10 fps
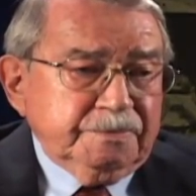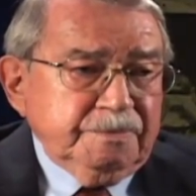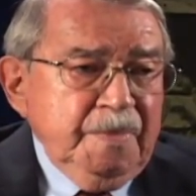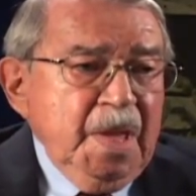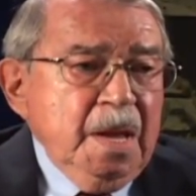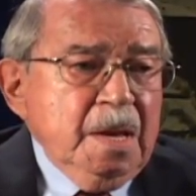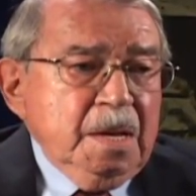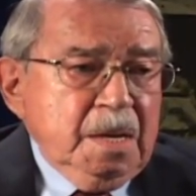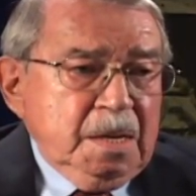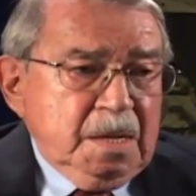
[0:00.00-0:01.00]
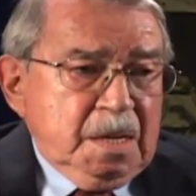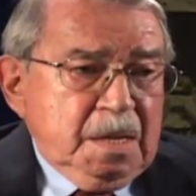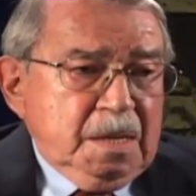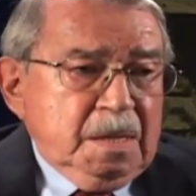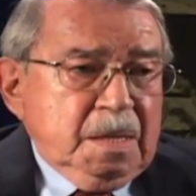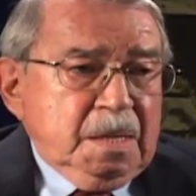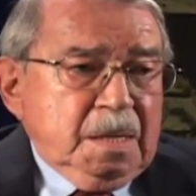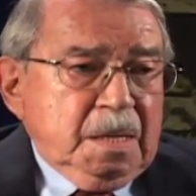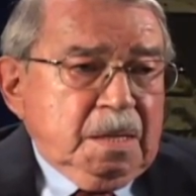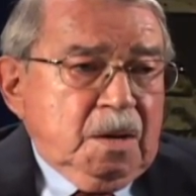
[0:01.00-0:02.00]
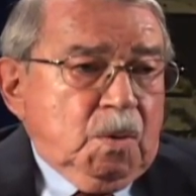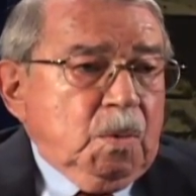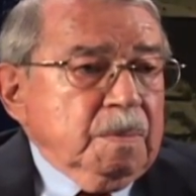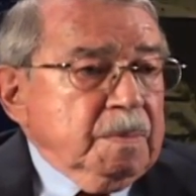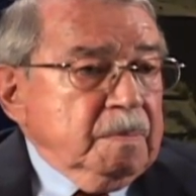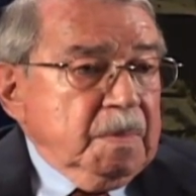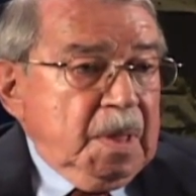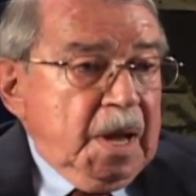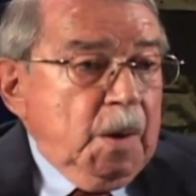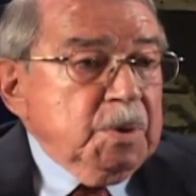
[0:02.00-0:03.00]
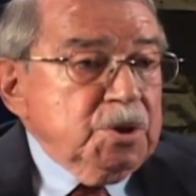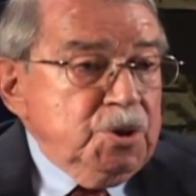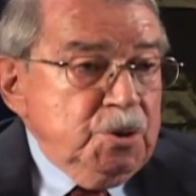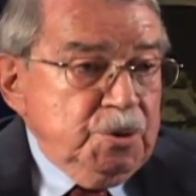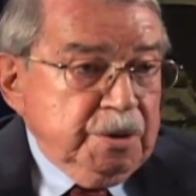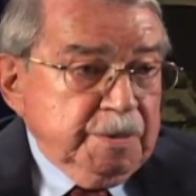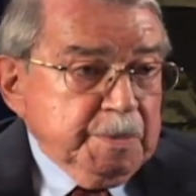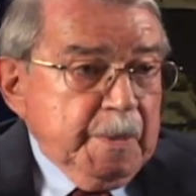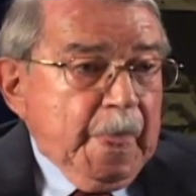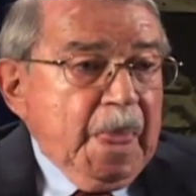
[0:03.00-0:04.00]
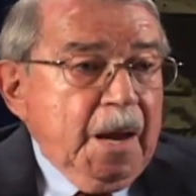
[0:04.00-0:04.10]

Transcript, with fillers: You had then completed your degree? No. Oh, I, I was oh, a I junior. Should, excuse me.